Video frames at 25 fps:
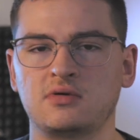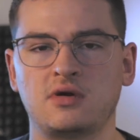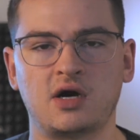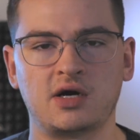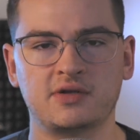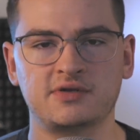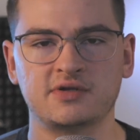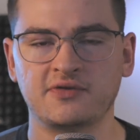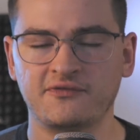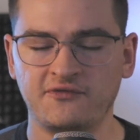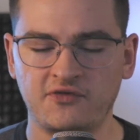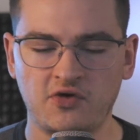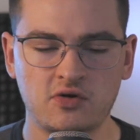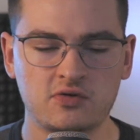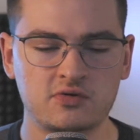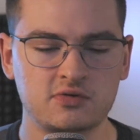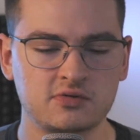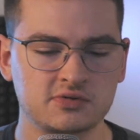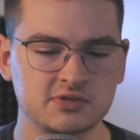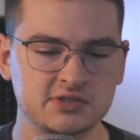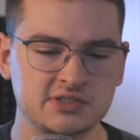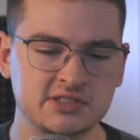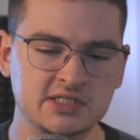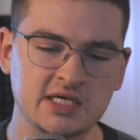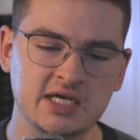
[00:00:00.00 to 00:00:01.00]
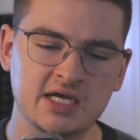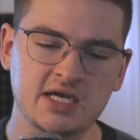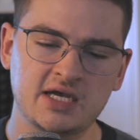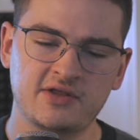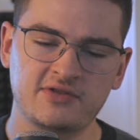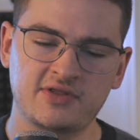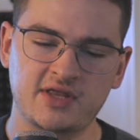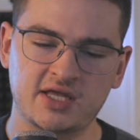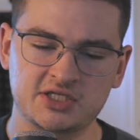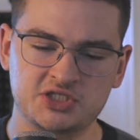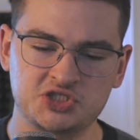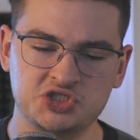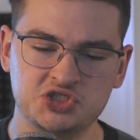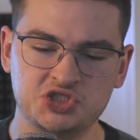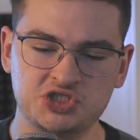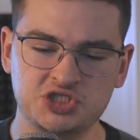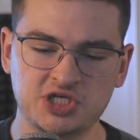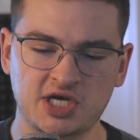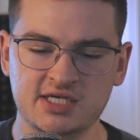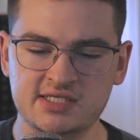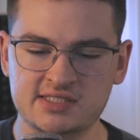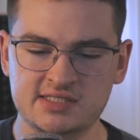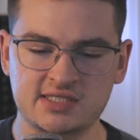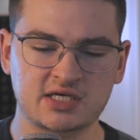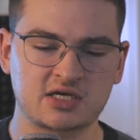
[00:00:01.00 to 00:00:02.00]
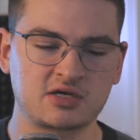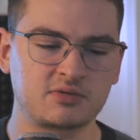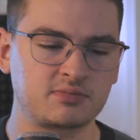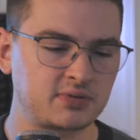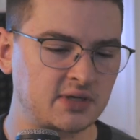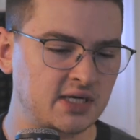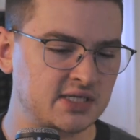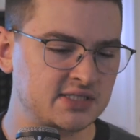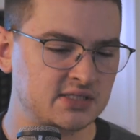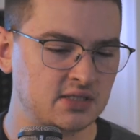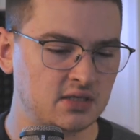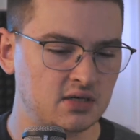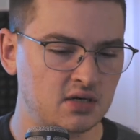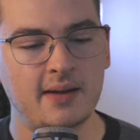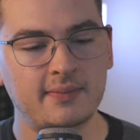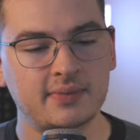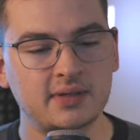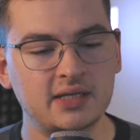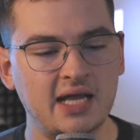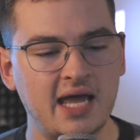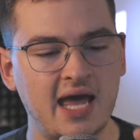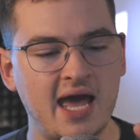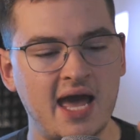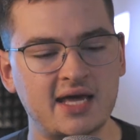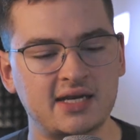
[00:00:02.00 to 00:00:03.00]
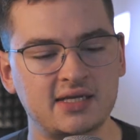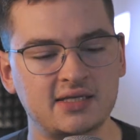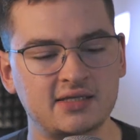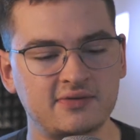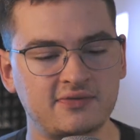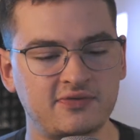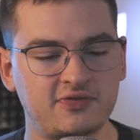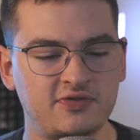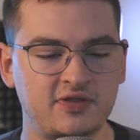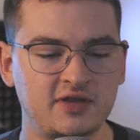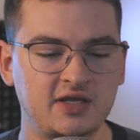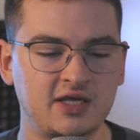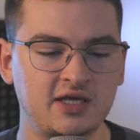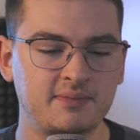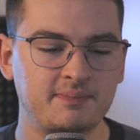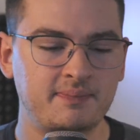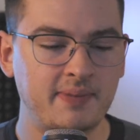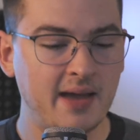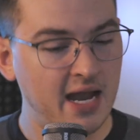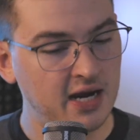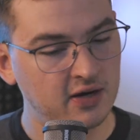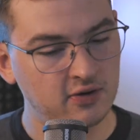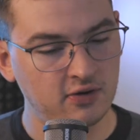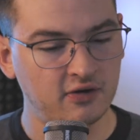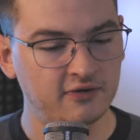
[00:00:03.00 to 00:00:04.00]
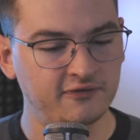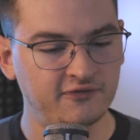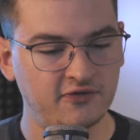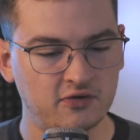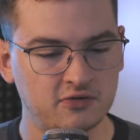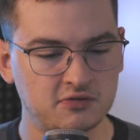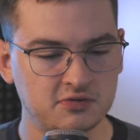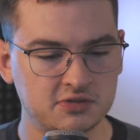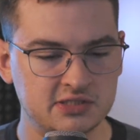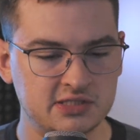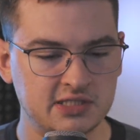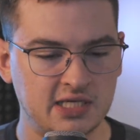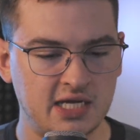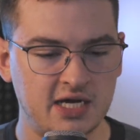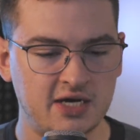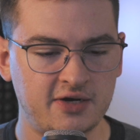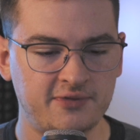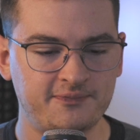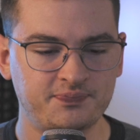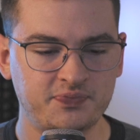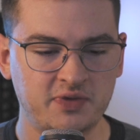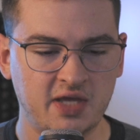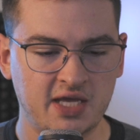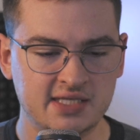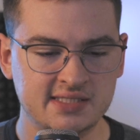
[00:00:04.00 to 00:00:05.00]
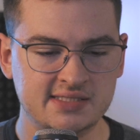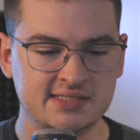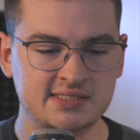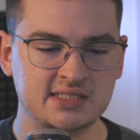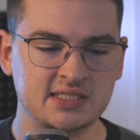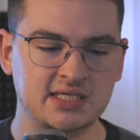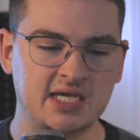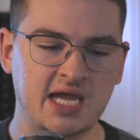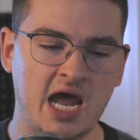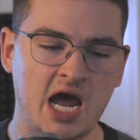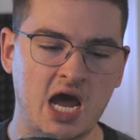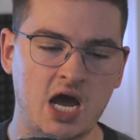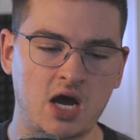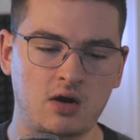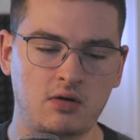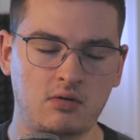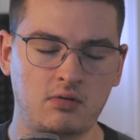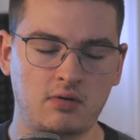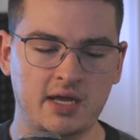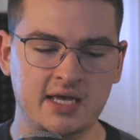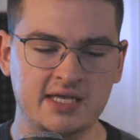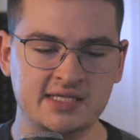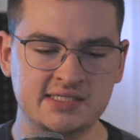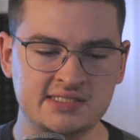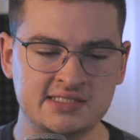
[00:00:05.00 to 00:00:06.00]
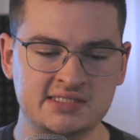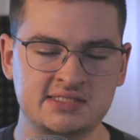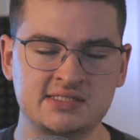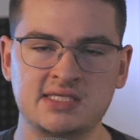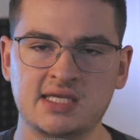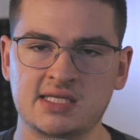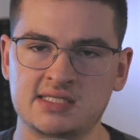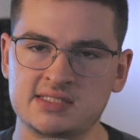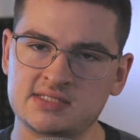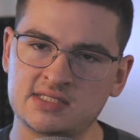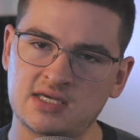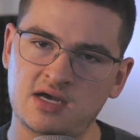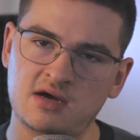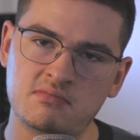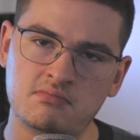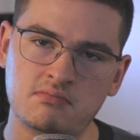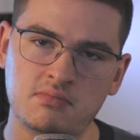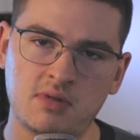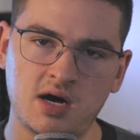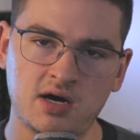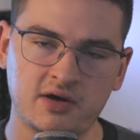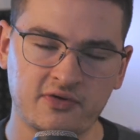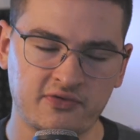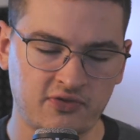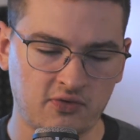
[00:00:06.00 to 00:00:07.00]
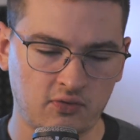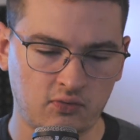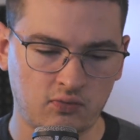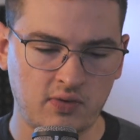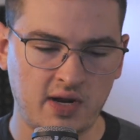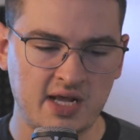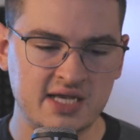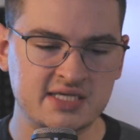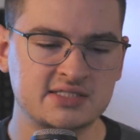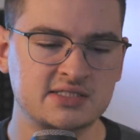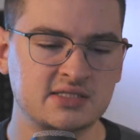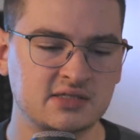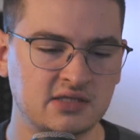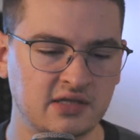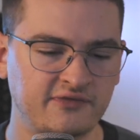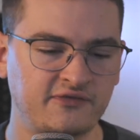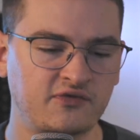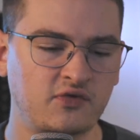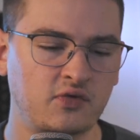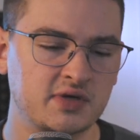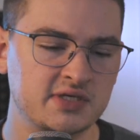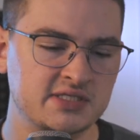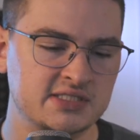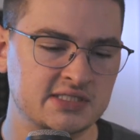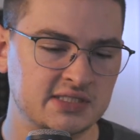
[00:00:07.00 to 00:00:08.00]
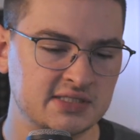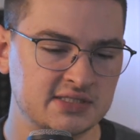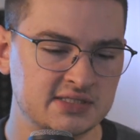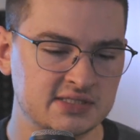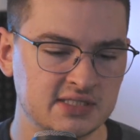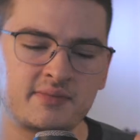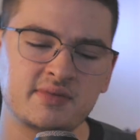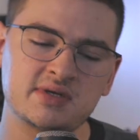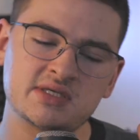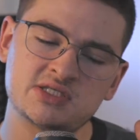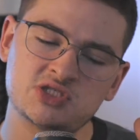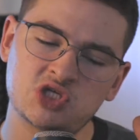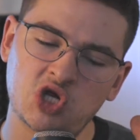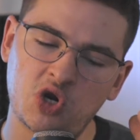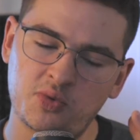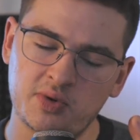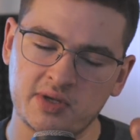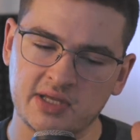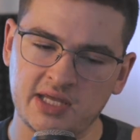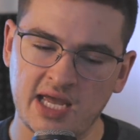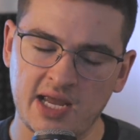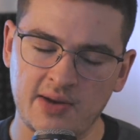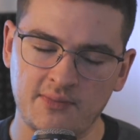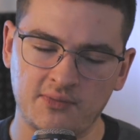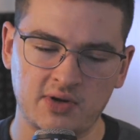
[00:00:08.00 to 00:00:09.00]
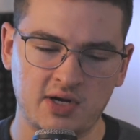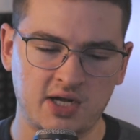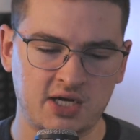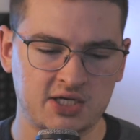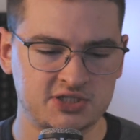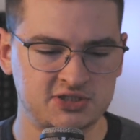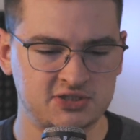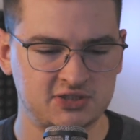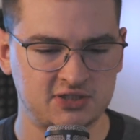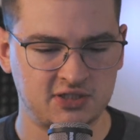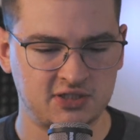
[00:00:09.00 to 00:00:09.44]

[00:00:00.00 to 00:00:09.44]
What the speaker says: on the vocals. That's just the compressor. I'm gonna add in the background vocals now and see how it sits among the rest of the voices. I'm gonna start with gain reduction